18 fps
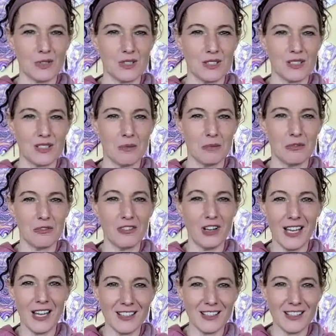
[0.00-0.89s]
Some
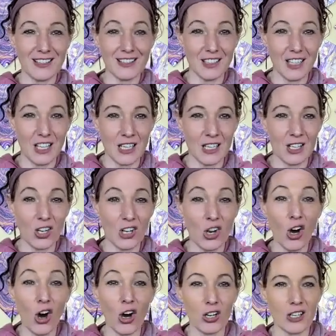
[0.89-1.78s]
violet light
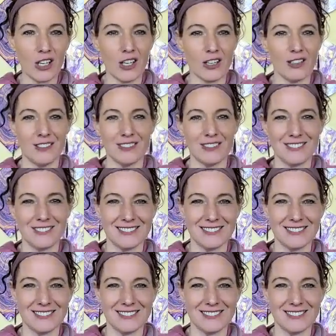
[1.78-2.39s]
caulking.